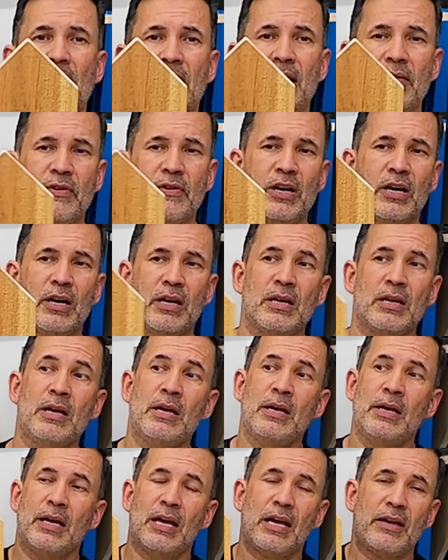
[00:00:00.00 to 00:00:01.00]
I have cut
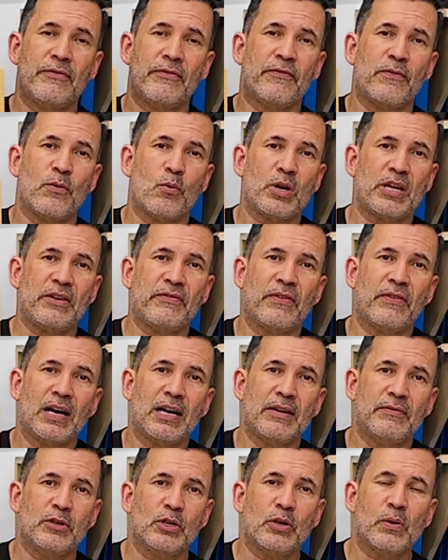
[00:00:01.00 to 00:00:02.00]
a
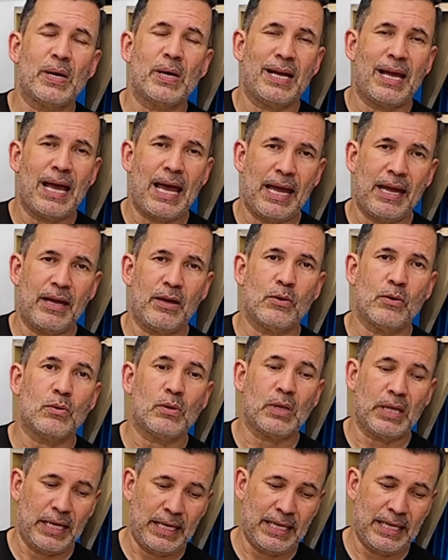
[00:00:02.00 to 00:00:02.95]
45-degree angle